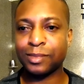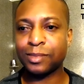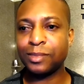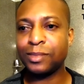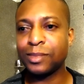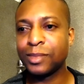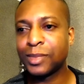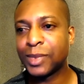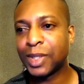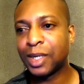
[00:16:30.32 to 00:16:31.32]

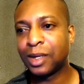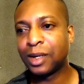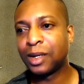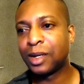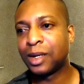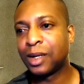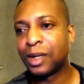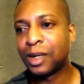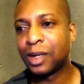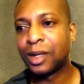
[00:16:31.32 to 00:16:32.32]

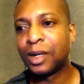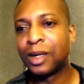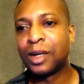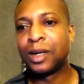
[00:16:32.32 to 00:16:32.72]
Nobody speaks.